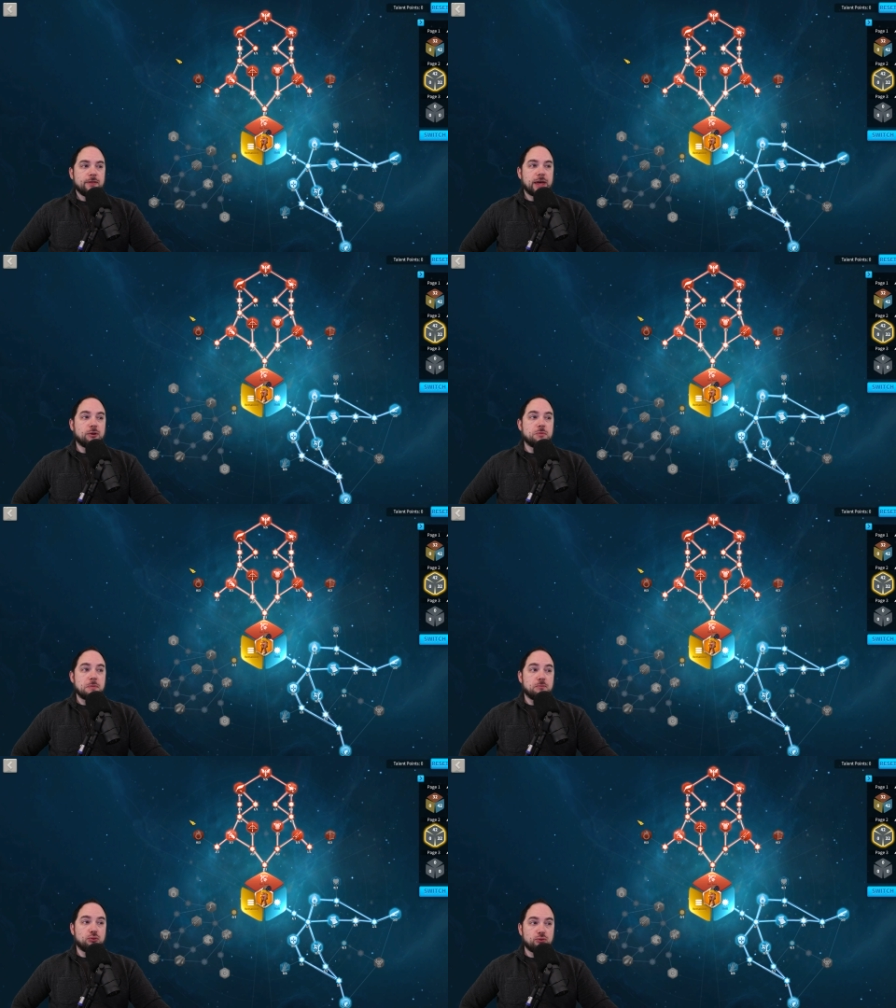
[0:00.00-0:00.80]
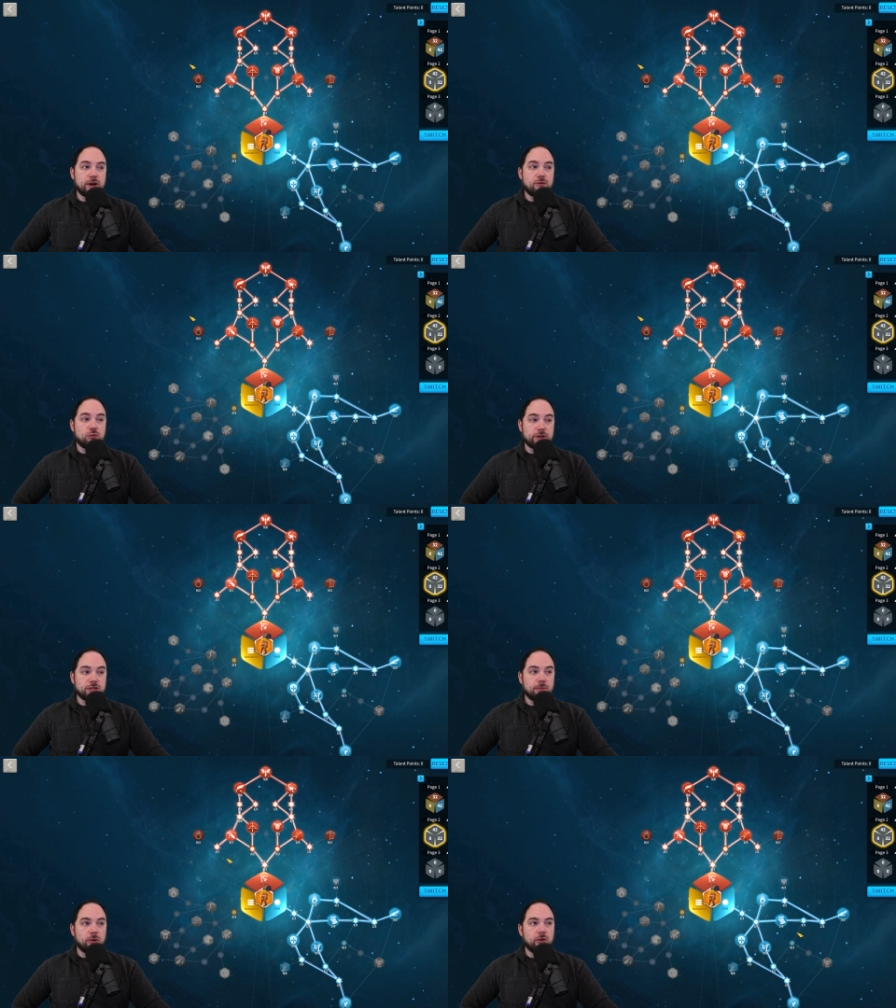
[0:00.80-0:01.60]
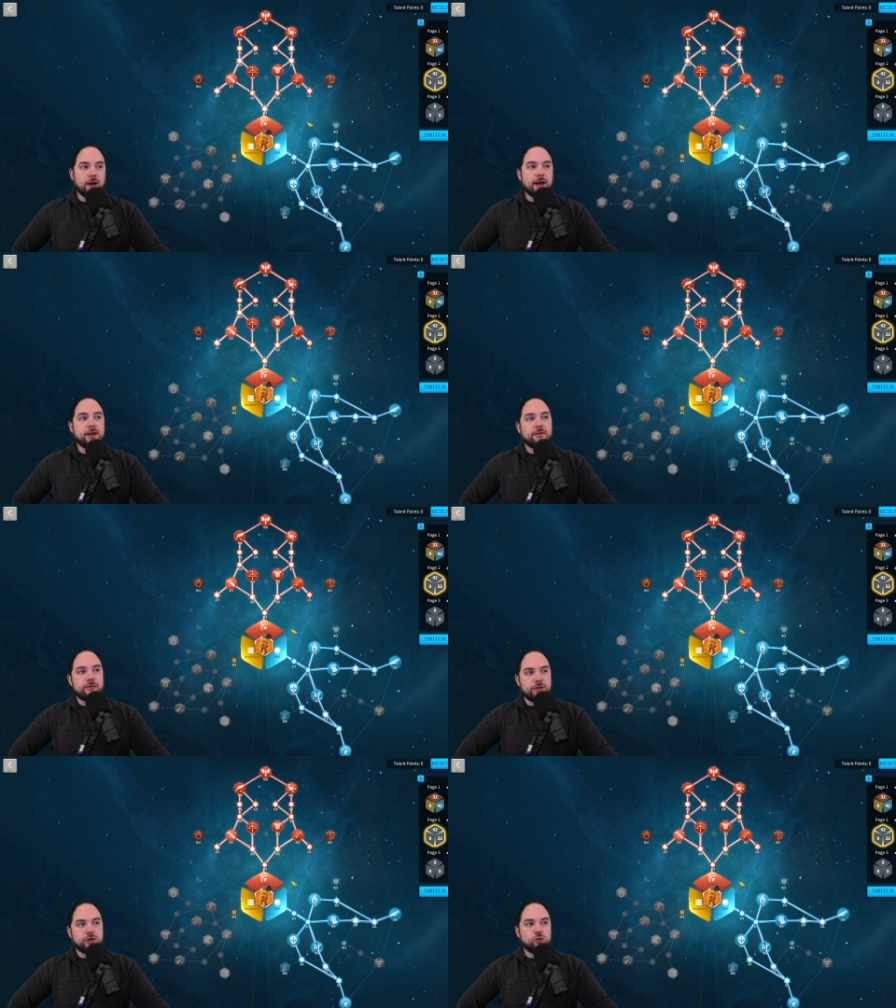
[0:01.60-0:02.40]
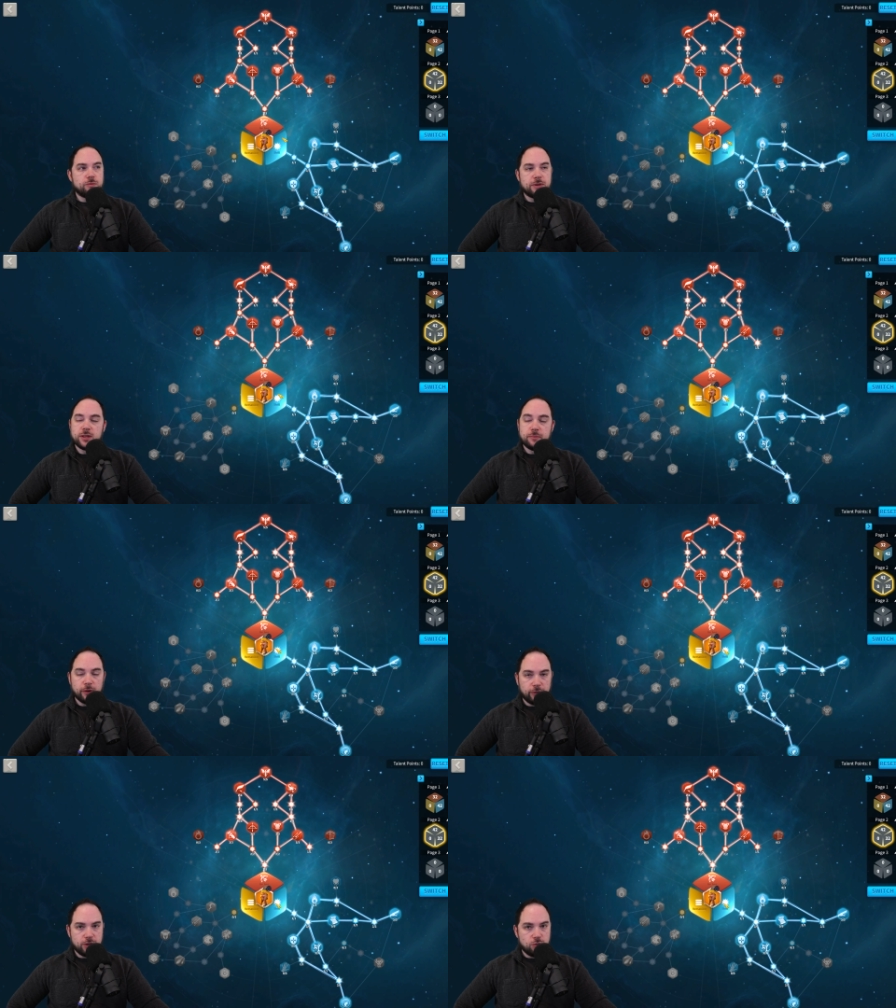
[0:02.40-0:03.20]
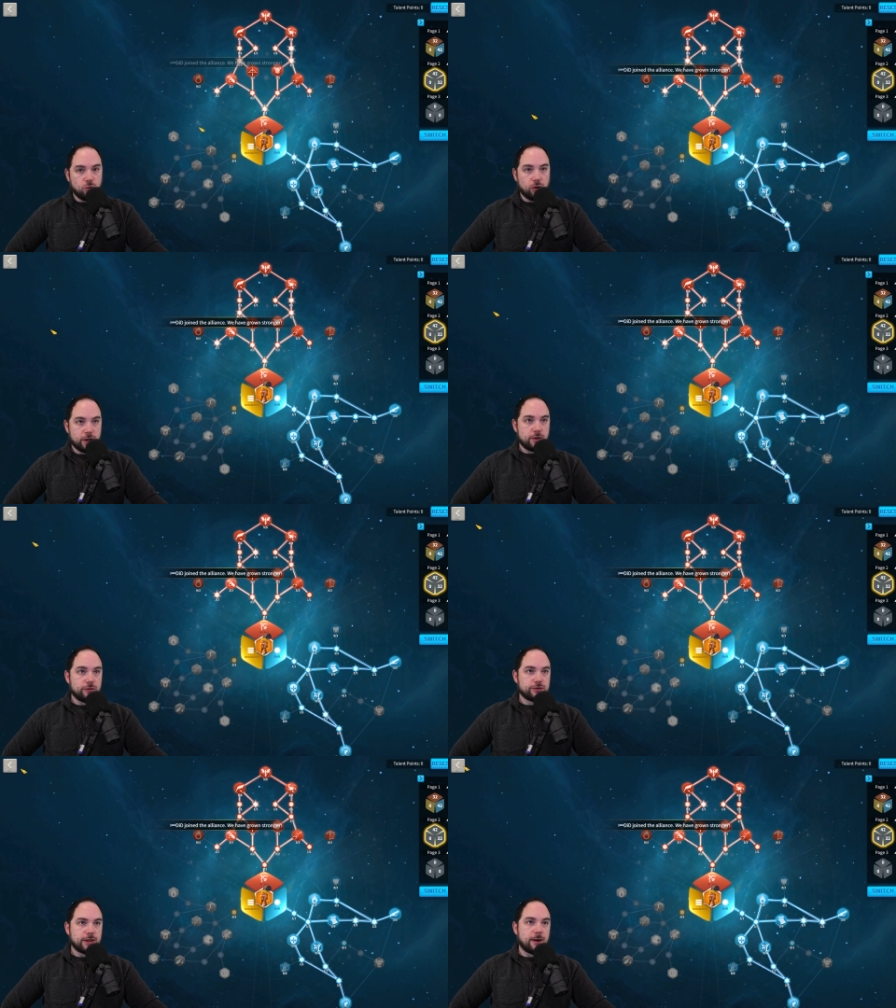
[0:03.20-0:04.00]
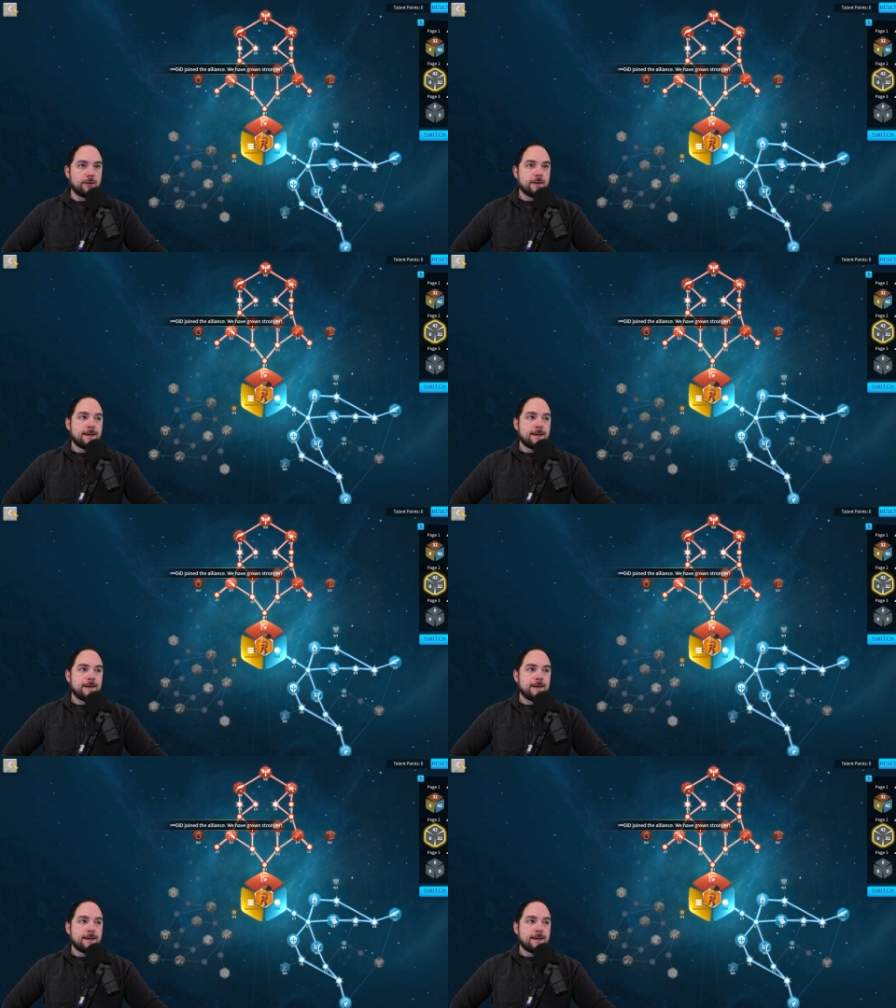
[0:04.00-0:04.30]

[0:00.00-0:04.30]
That would be pretty reasonable, and this would be the build that you'd want to use. Now,